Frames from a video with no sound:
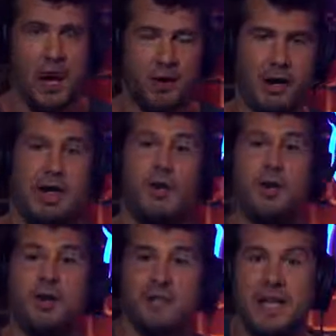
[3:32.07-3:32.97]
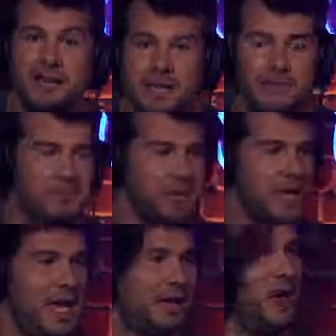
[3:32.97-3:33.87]
All right, in order of safety,
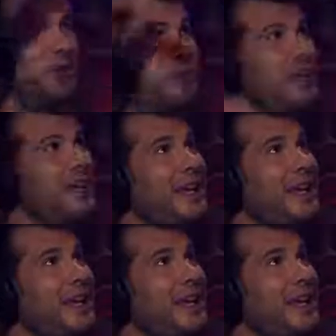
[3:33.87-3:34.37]
it goes